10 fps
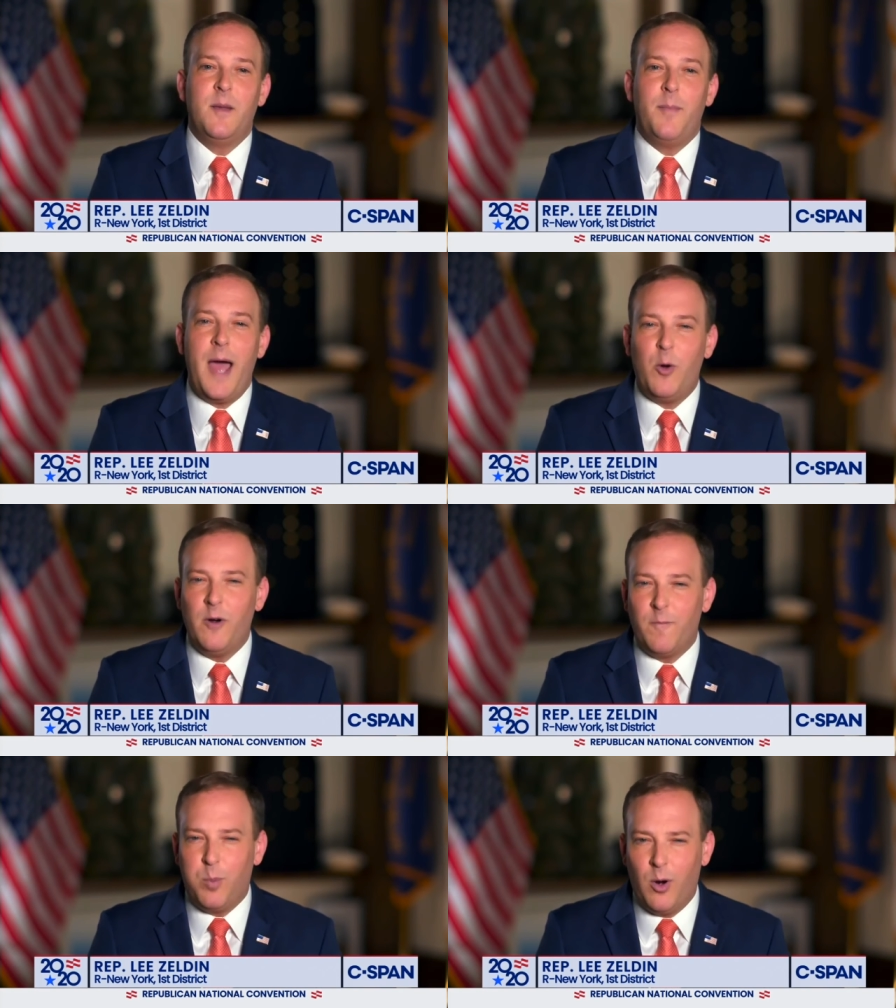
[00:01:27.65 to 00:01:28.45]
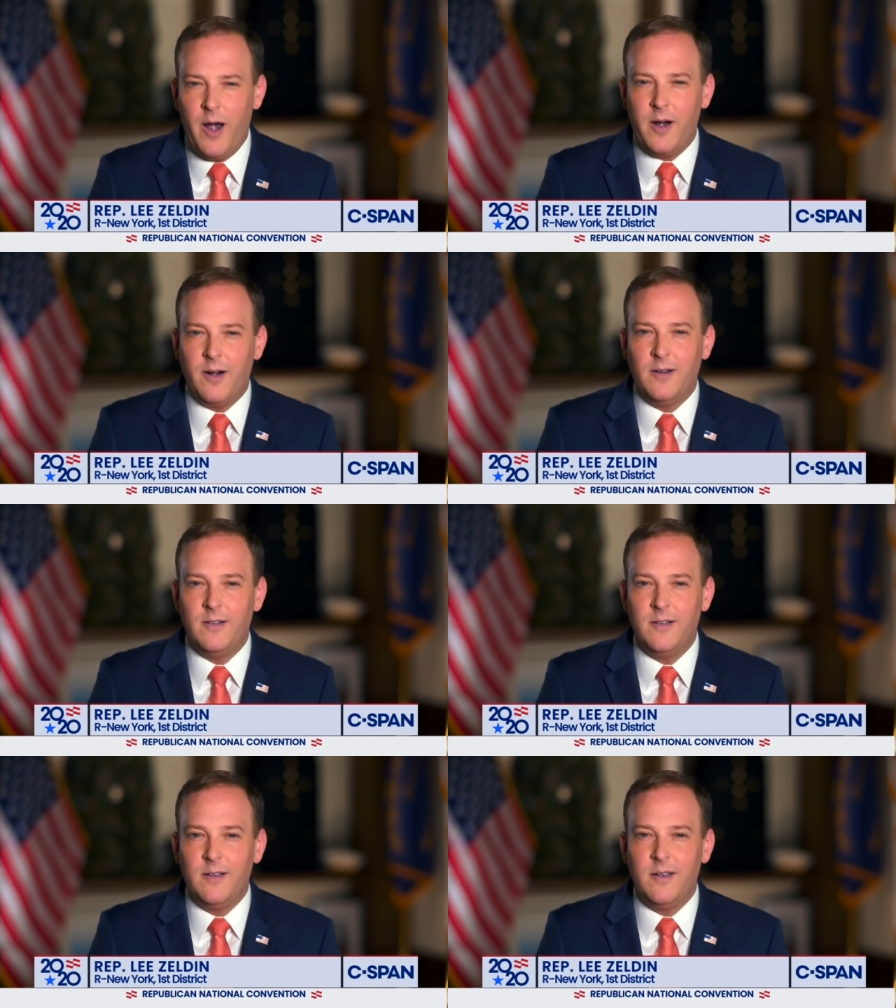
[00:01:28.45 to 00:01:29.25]
power of prayer,
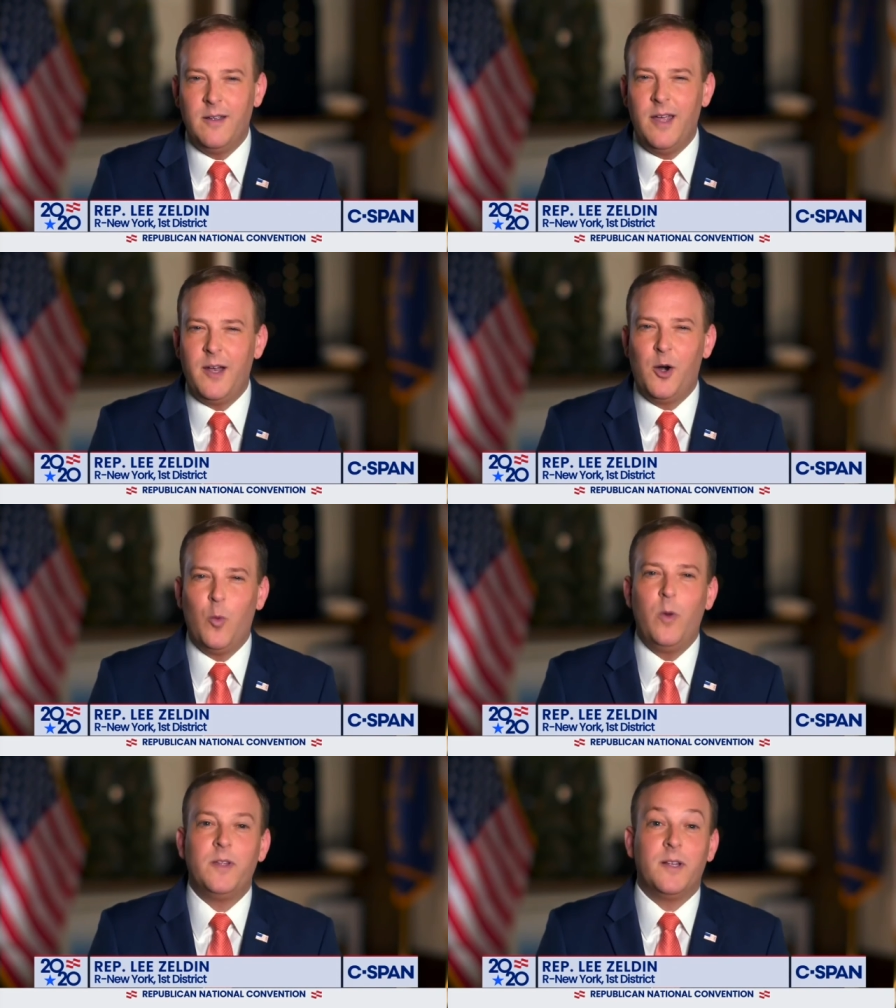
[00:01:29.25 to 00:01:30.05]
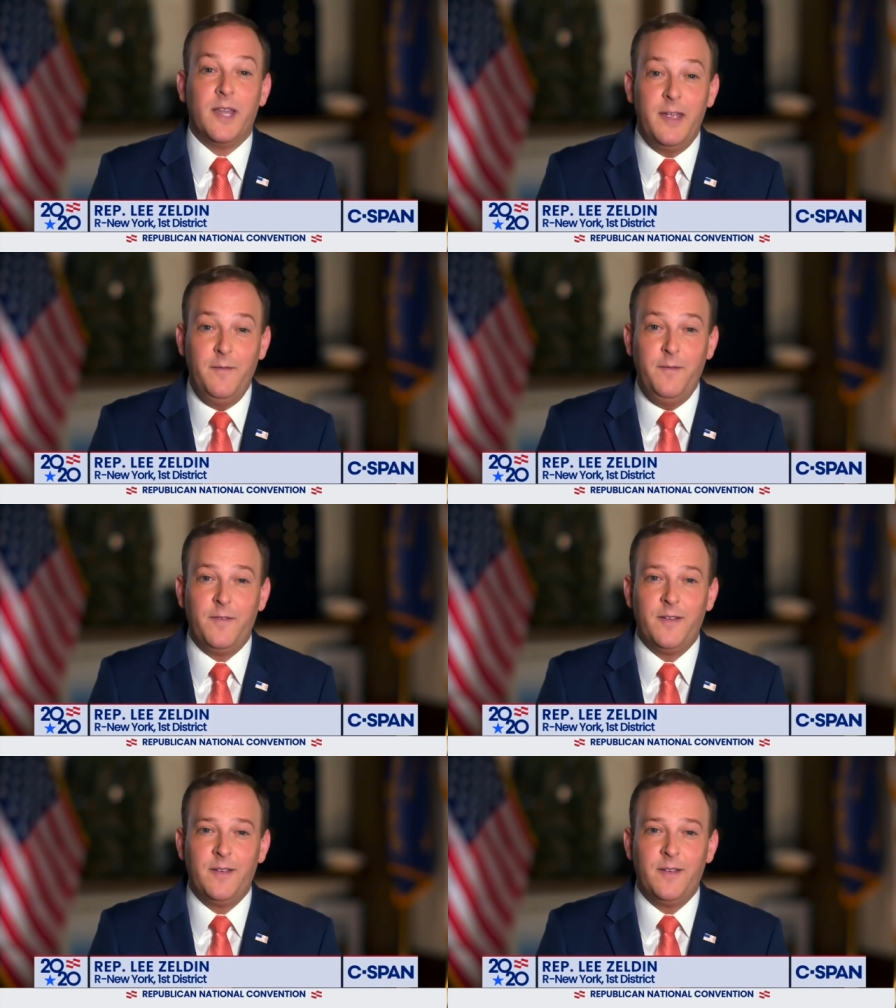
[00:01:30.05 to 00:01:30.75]
and her will to live,